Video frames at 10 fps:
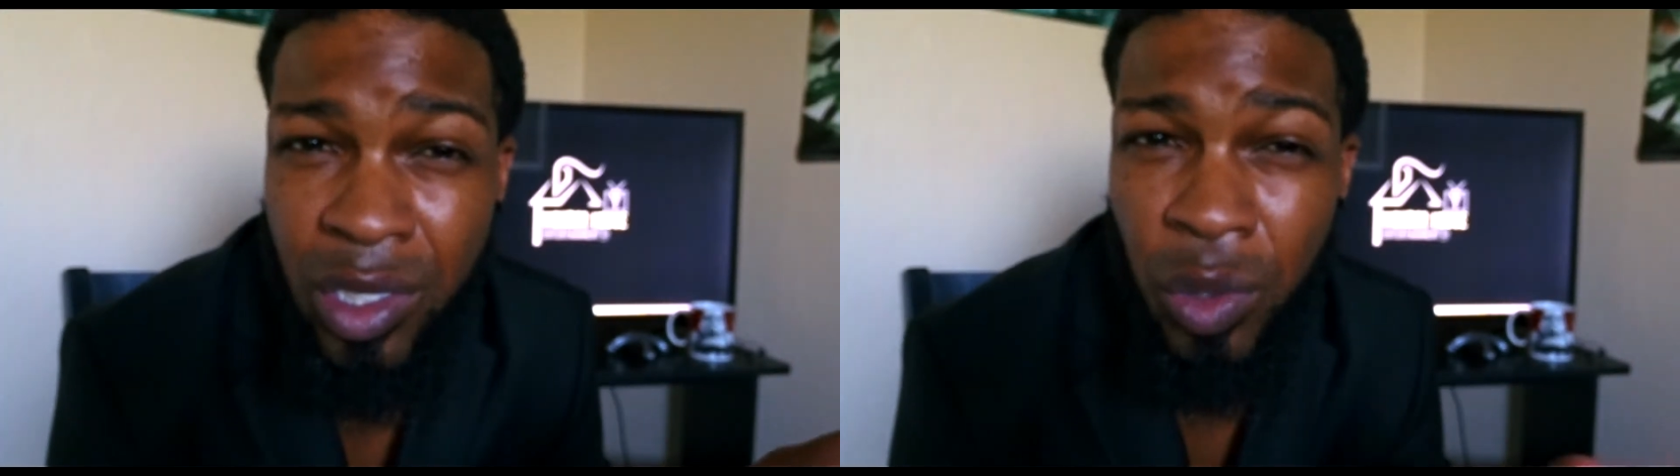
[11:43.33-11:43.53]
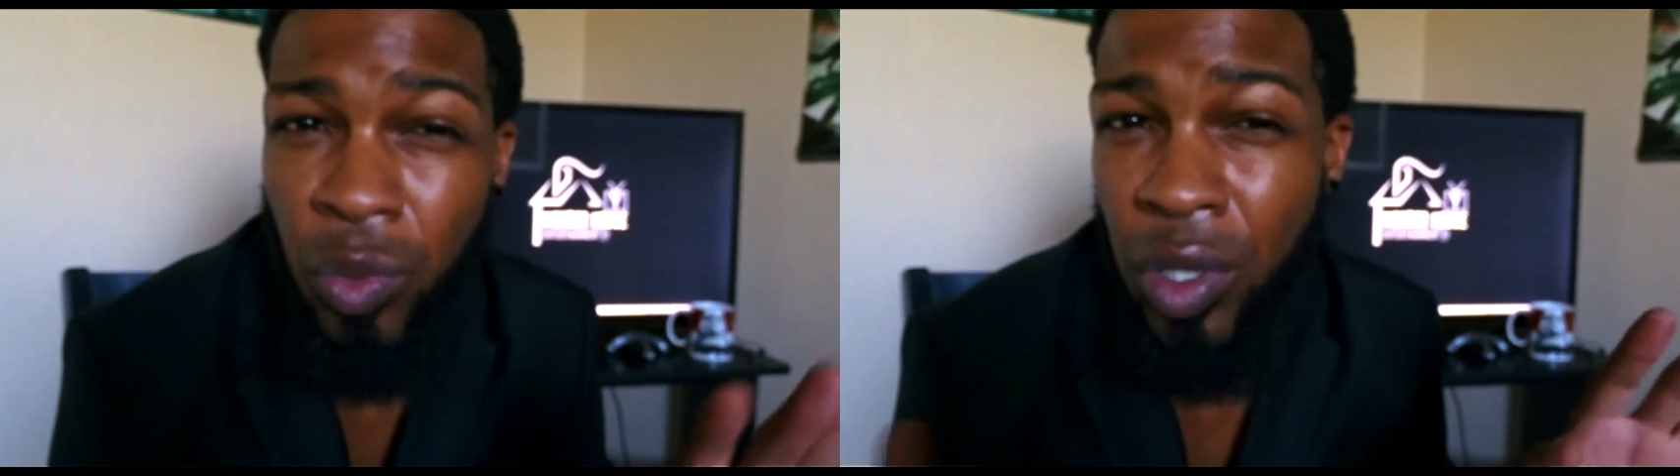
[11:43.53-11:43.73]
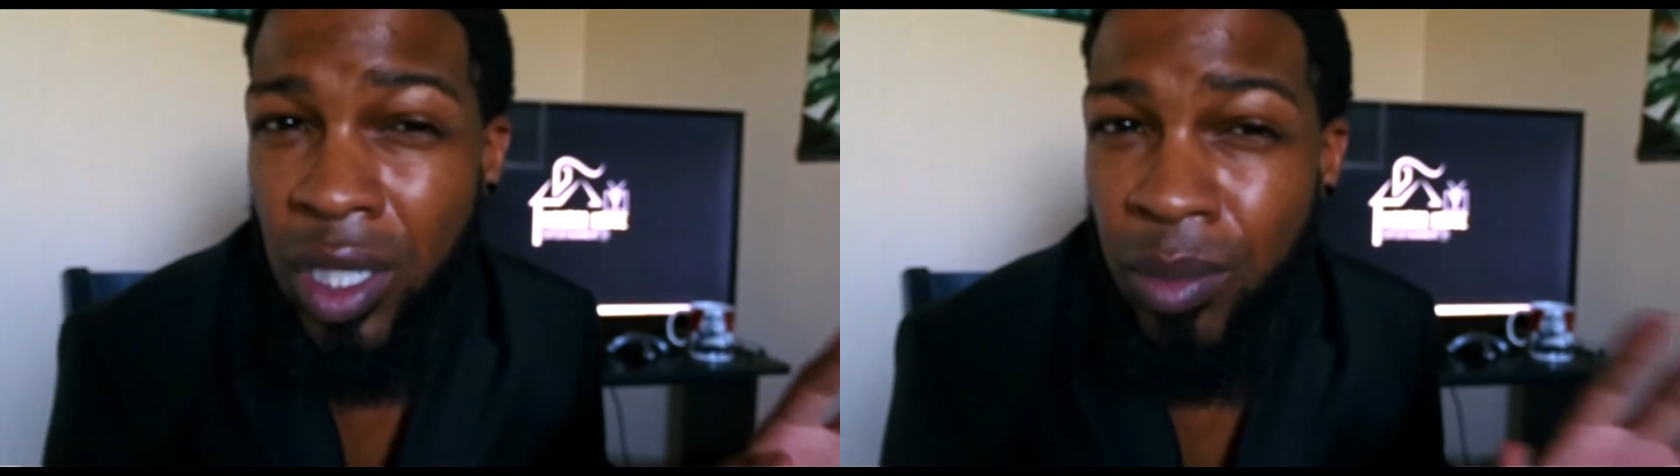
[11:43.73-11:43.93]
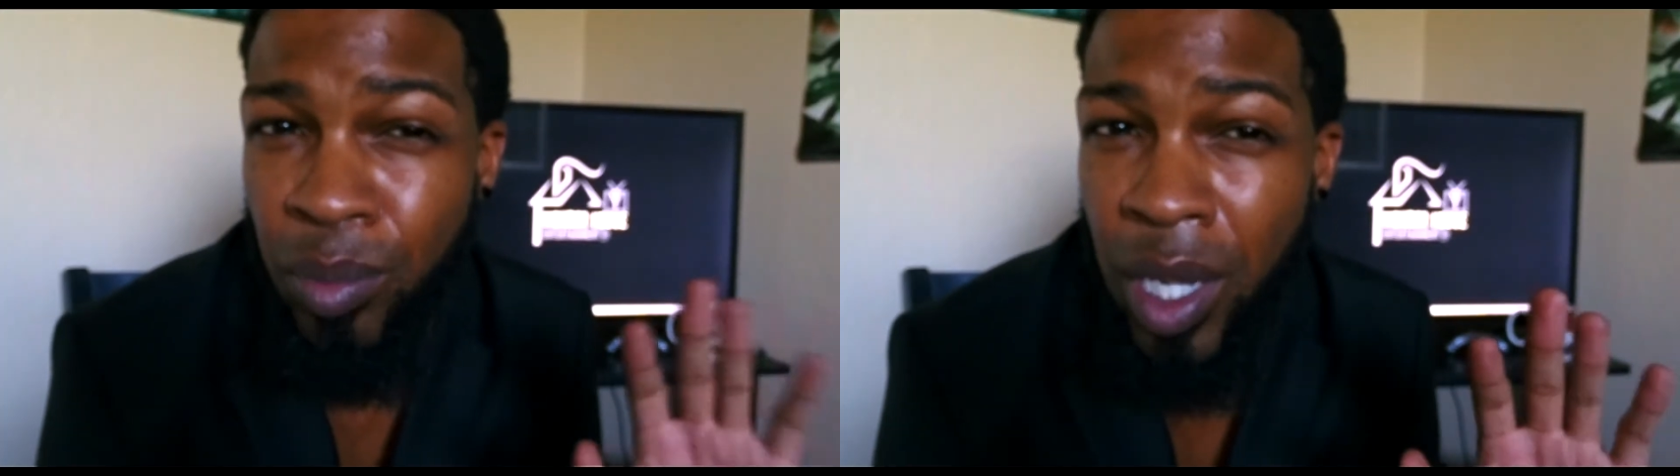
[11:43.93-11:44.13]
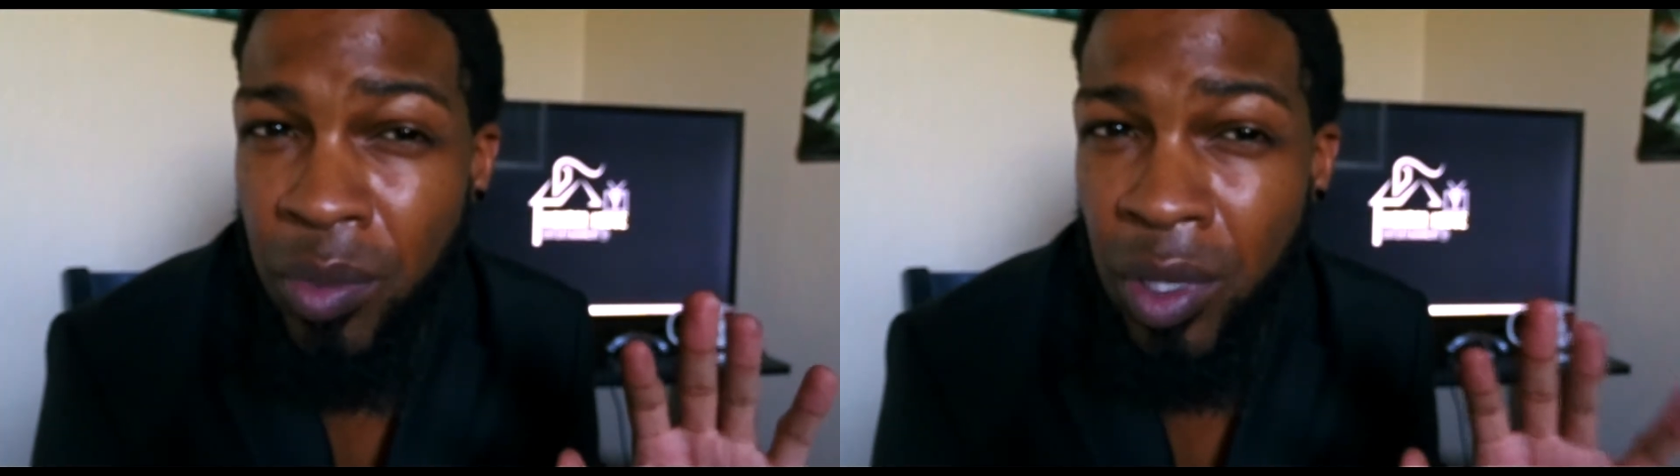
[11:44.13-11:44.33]
to what
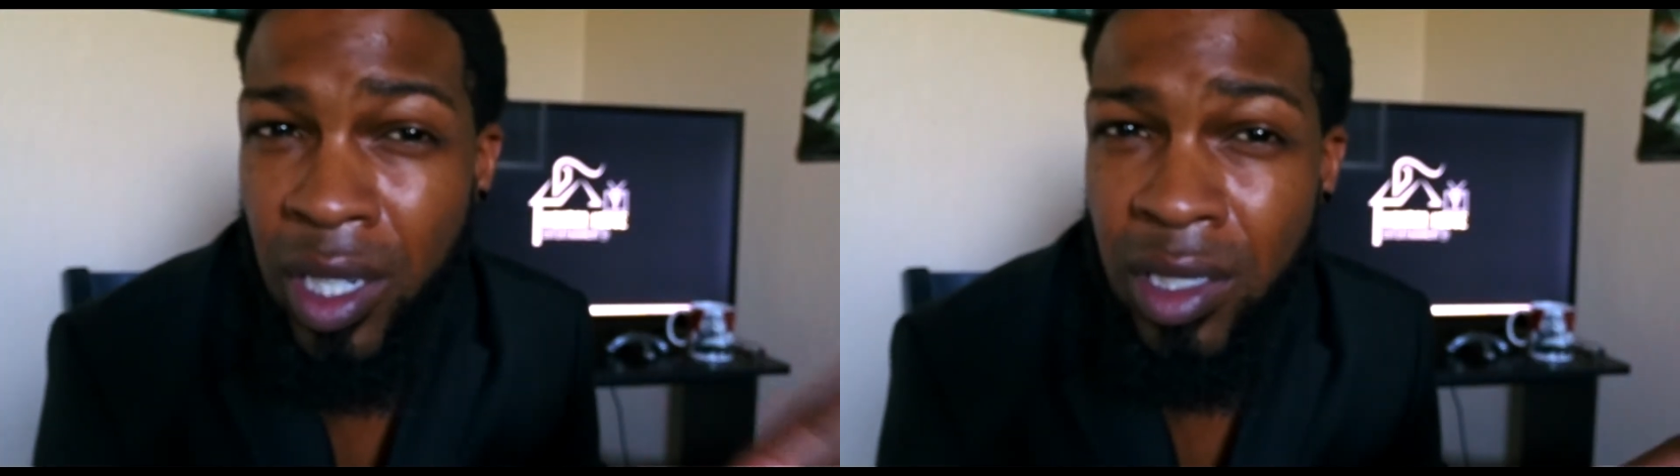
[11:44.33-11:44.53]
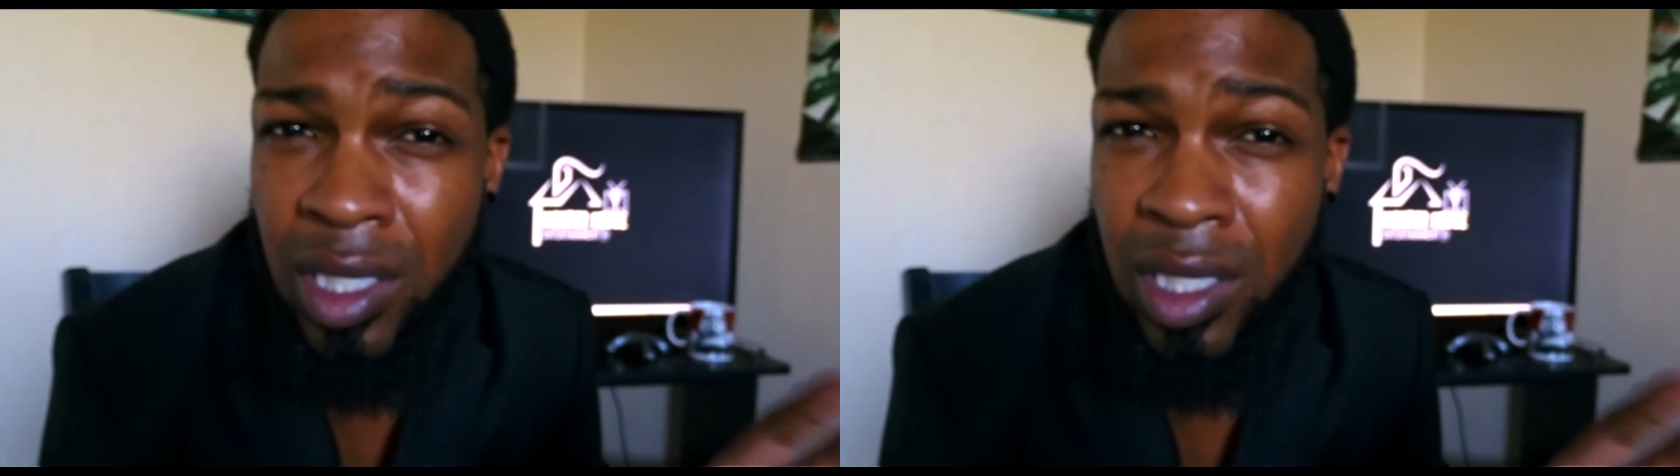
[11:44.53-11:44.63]
Paper Cut